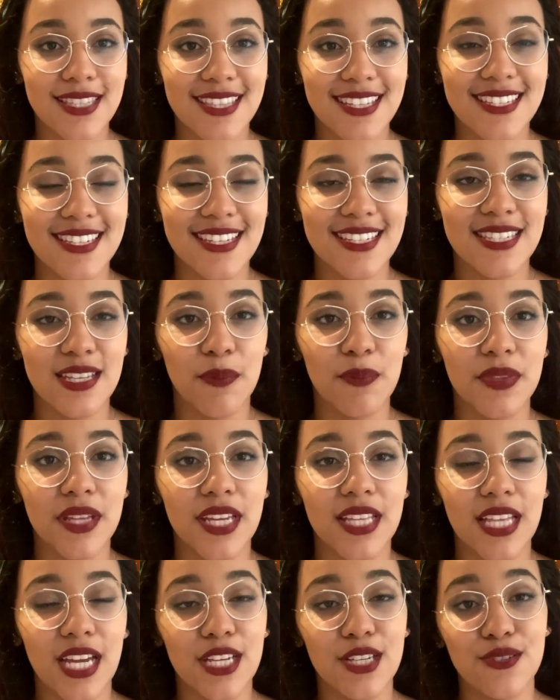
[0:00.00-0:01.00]
this is
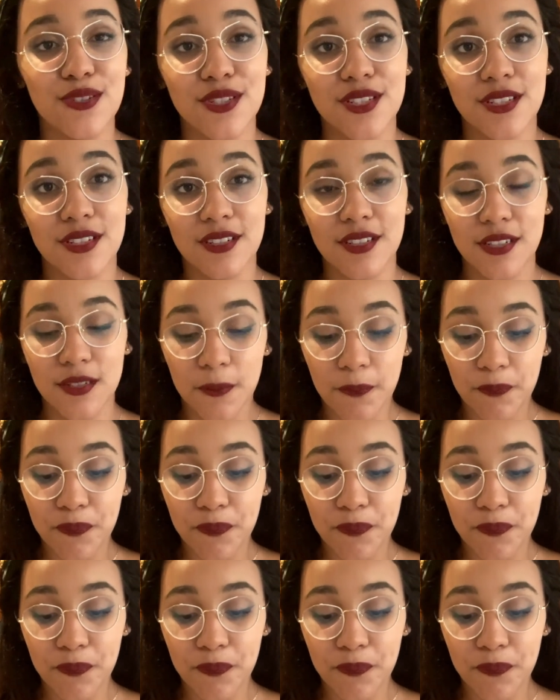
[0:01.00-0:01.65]
something that you should